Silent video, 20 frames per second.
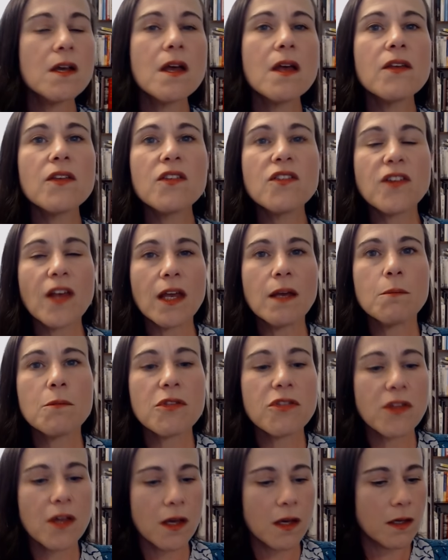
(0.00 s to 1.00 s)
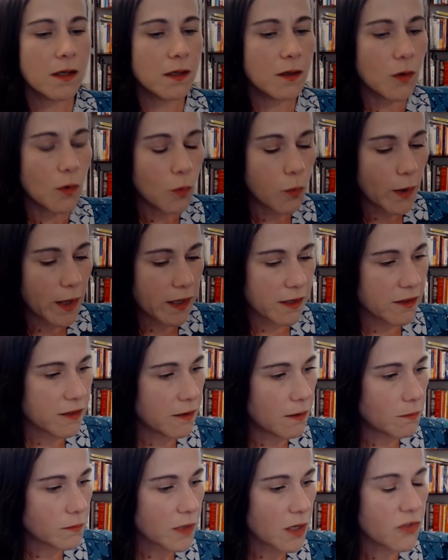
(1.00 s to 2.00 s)
Same thing with
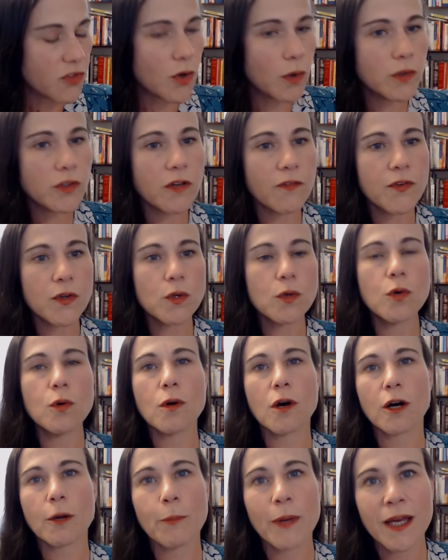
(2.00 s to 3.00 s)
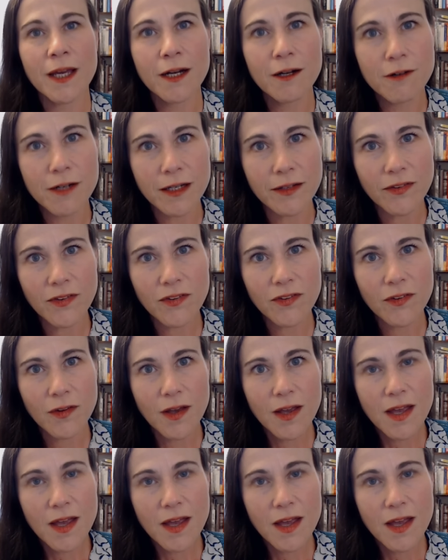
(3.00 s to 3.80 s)
those of you who are parents.